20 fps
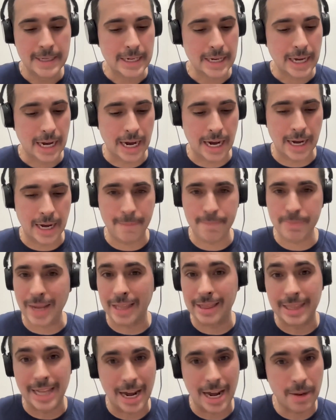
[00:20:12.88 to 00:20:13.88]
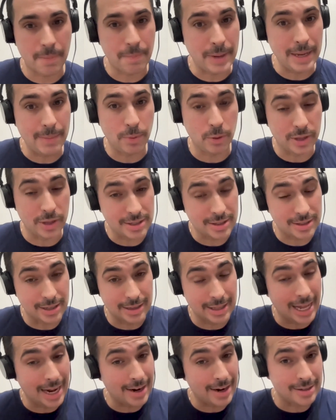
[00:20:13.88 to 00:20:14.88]
A lot of people, a
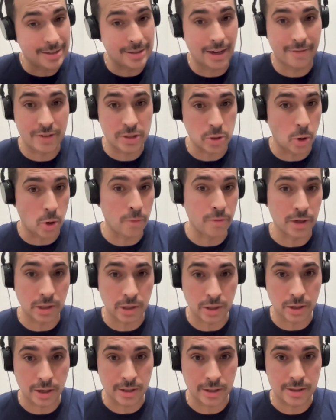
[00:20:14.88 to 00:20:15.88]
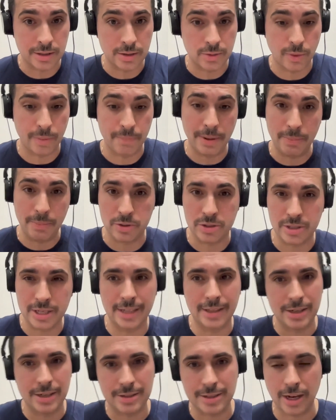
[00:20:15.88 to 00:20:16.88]
lot of this stuff is overlooked. When people
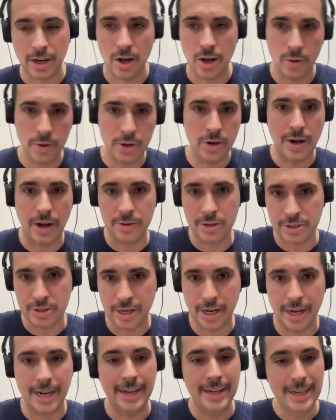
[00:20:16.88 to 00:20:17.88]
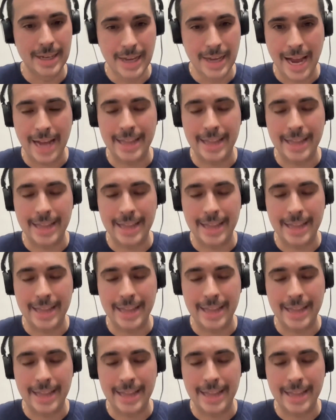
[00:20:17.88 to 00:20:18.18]
see it, they're just like, oh, I'll just cut it.